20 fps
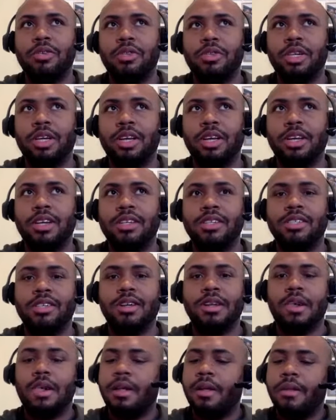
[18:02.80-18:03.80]
interesting is
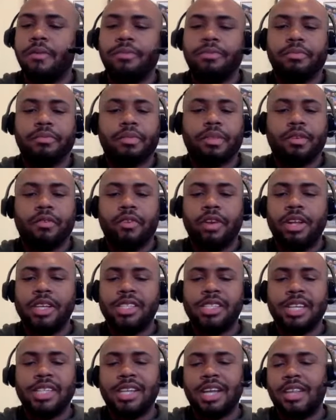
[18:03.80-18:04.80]
real
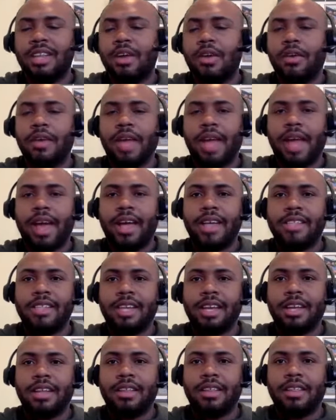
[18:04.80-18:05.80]
estate is not the only
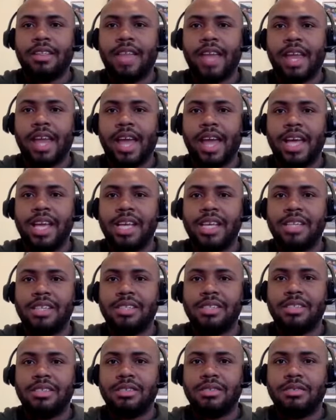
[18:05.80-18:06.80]
asset that
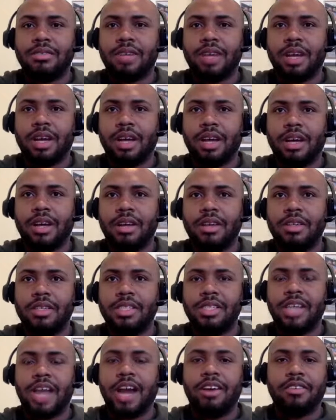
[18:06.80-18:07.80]
has
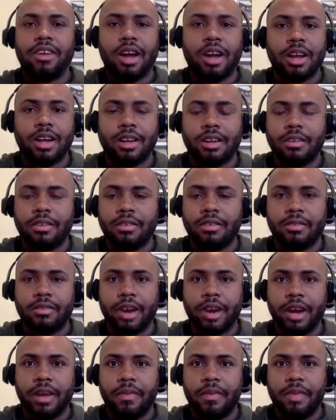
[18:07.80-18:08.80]
skyrocketed,
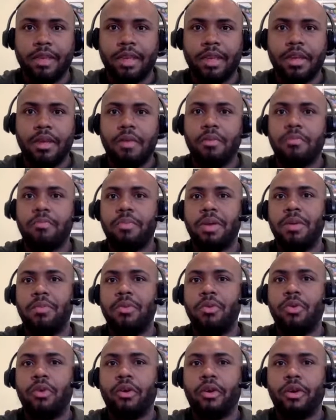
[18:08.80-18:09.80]
right? People
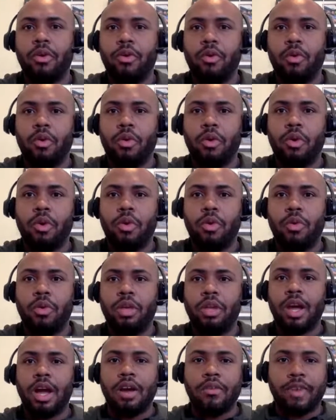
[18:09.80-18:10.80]
who
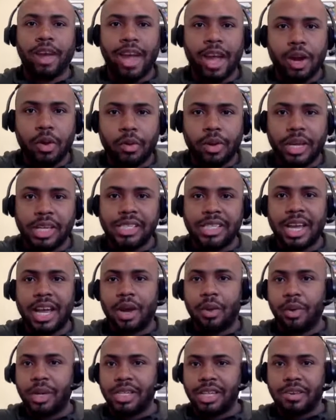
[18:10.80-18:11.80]
love equities
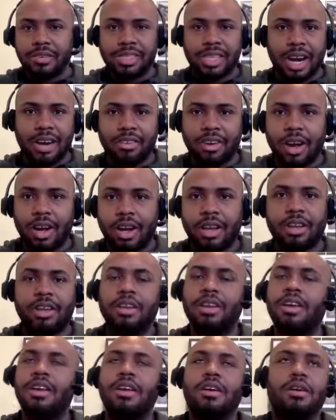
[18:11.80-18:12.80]
have skyrocketed.
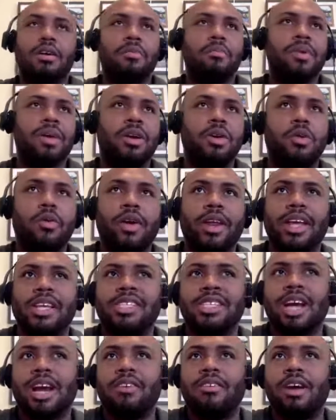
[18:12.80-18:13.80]
Bitcoin
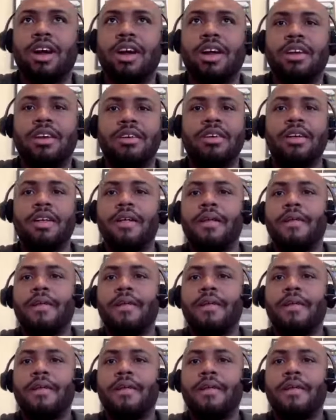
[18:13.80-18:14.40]
has skyrocketed.